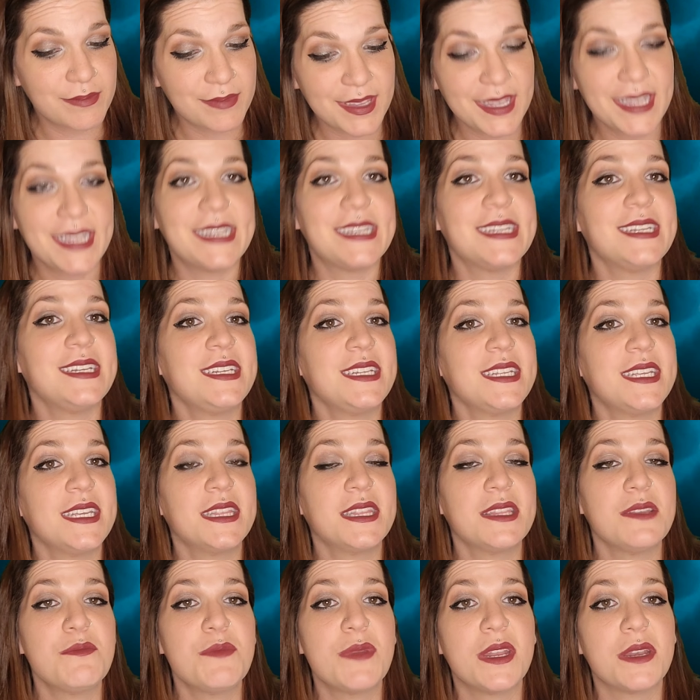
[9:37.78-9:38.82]
He didn't
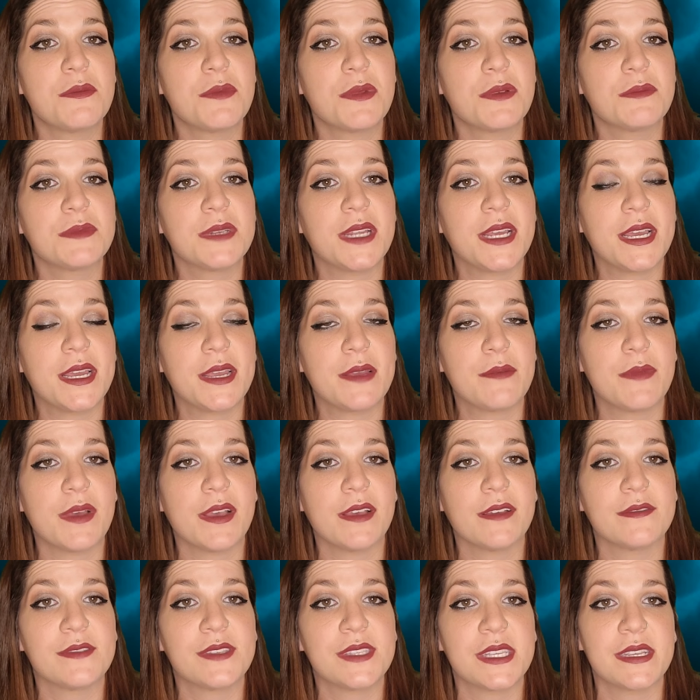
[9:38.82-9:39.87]
get the minimum time
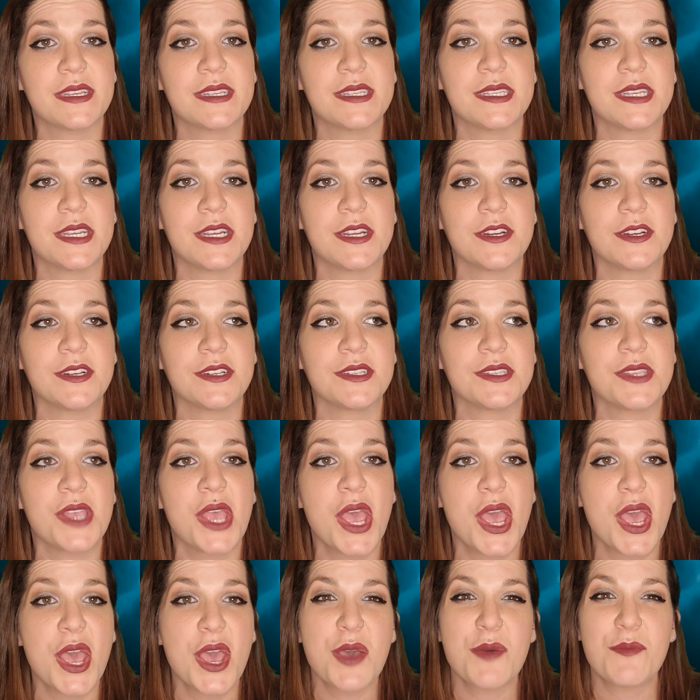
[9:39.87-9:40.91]
of 6 years,
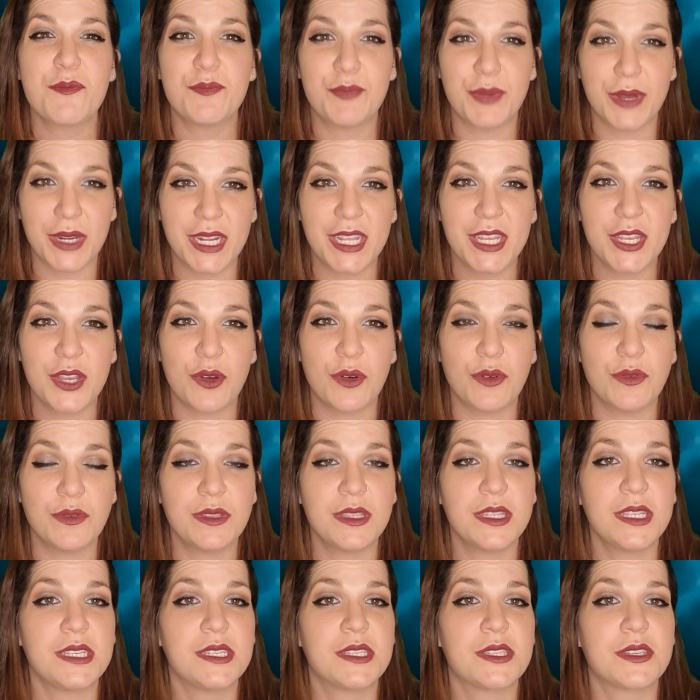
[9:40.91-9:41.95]
but he
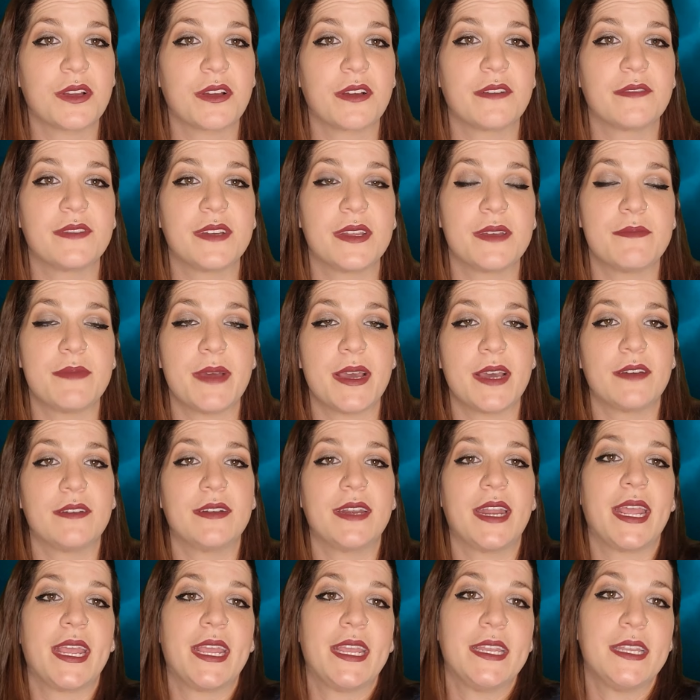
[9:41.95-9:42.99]
only served
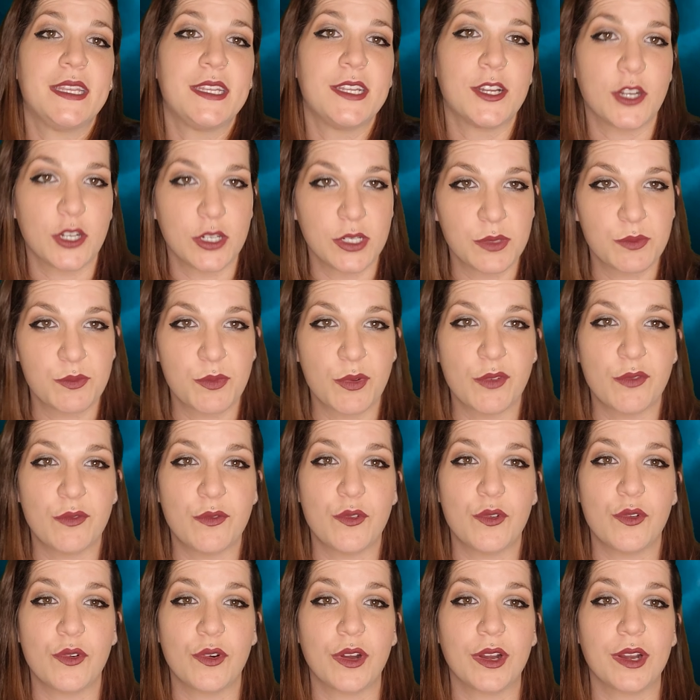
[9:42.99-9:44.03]
about 8 years
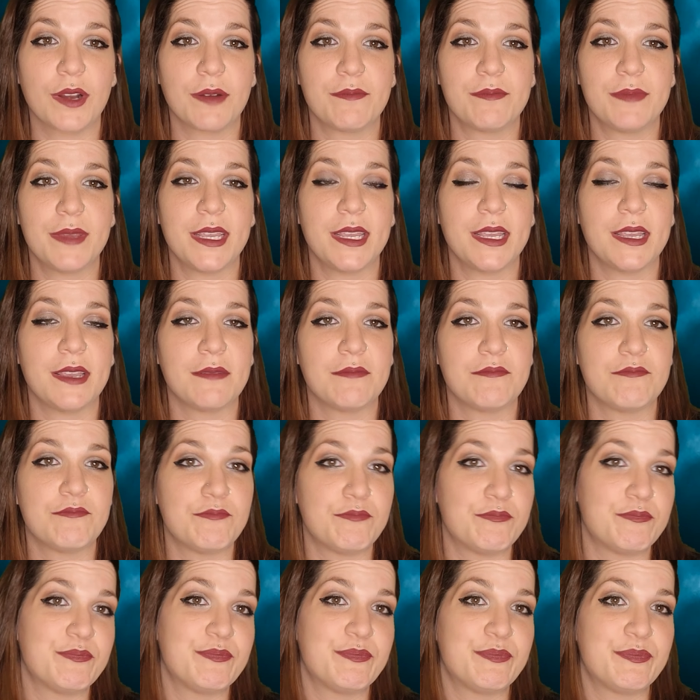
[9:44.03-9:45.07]
before being
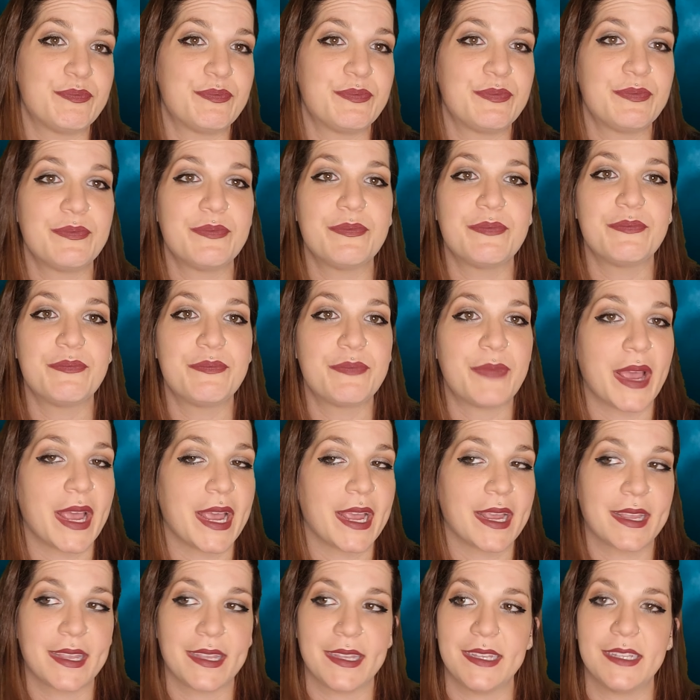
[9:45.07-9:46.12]

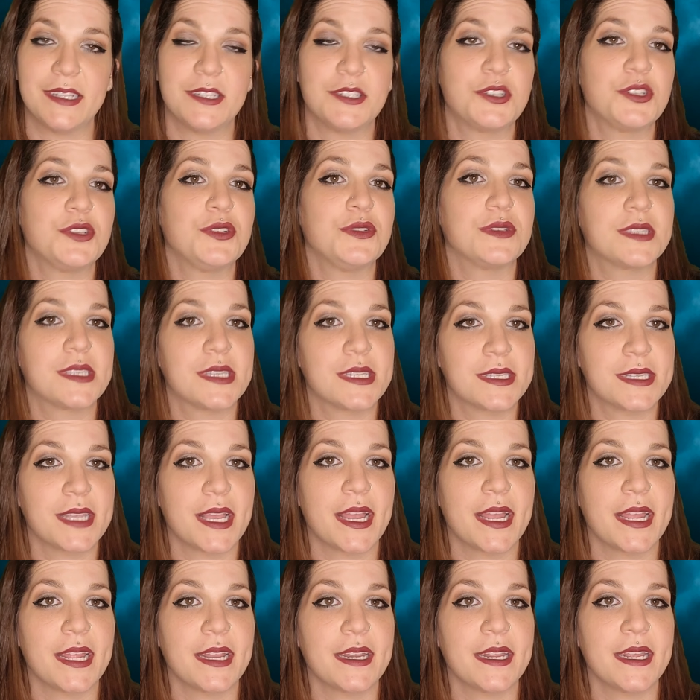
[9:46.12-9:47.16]
back into
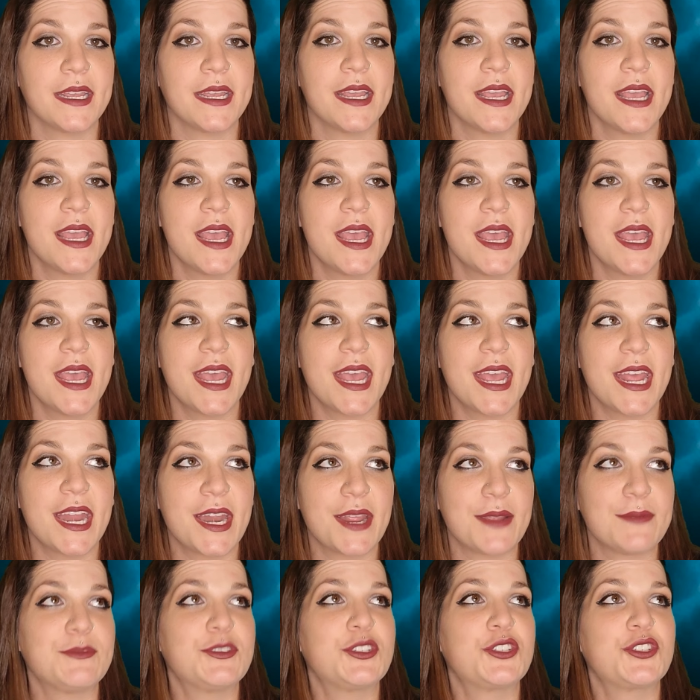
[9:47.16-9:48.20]
society. And
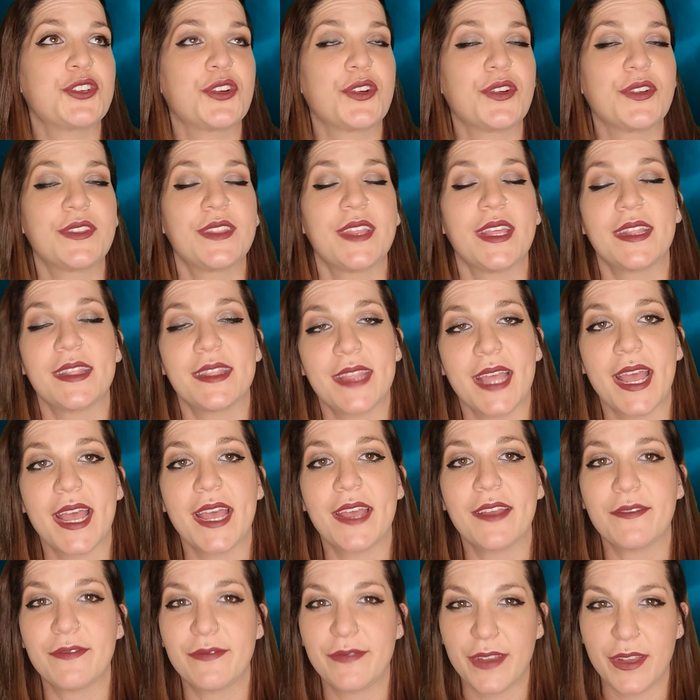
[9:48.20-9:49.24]
I'm sure that
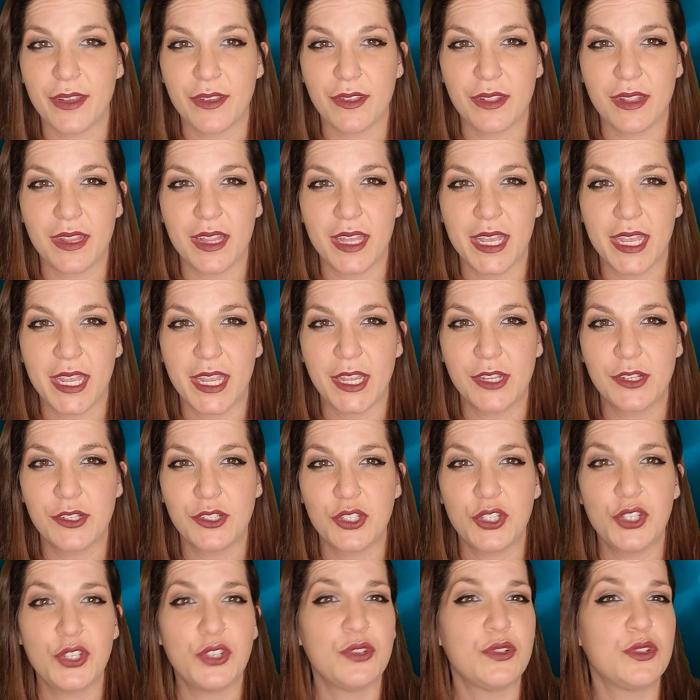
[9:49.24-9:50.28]
that felt like
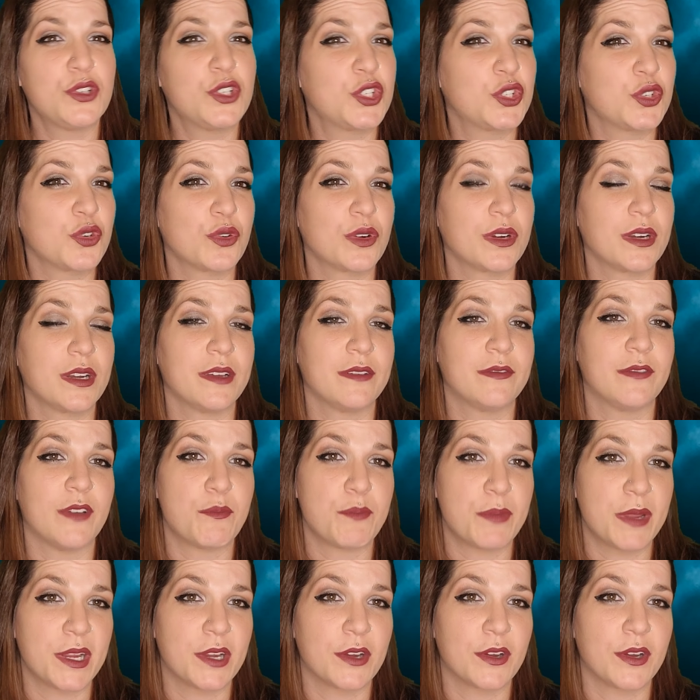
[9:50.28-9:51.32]
too short of a
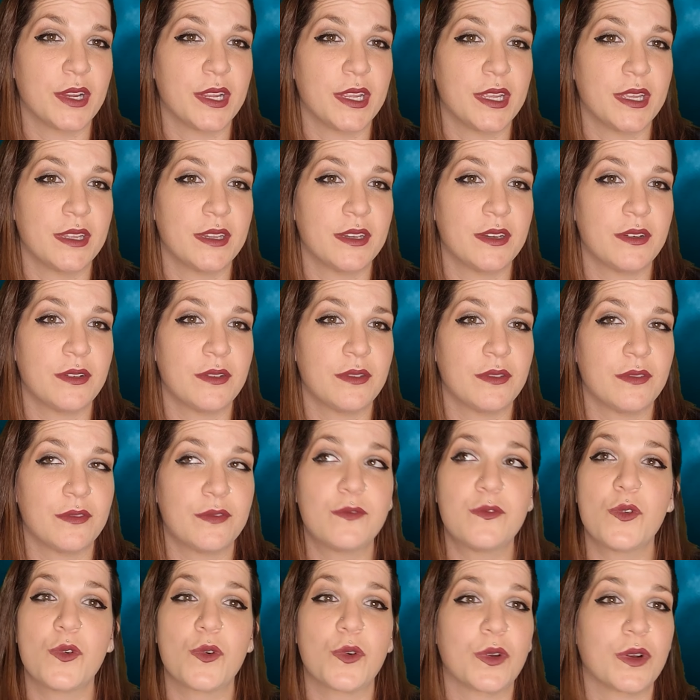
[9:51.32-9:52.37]
period
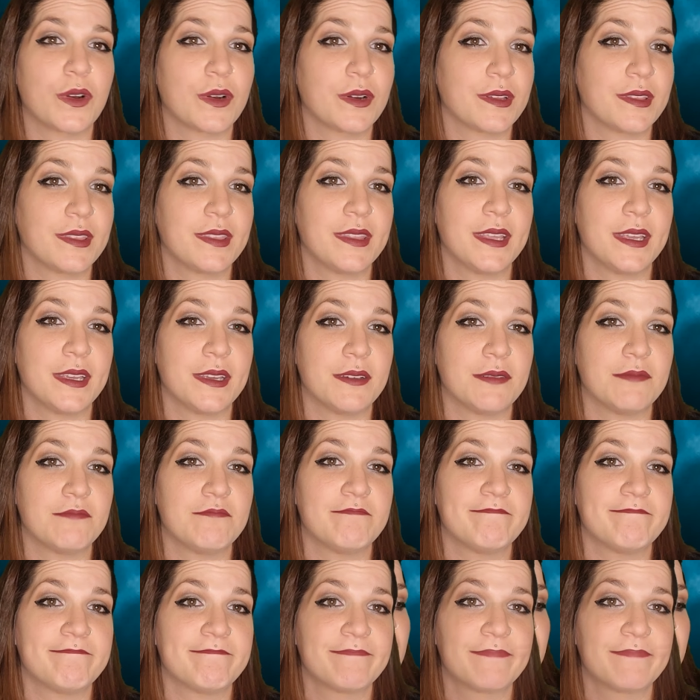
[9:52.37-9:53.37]
for them.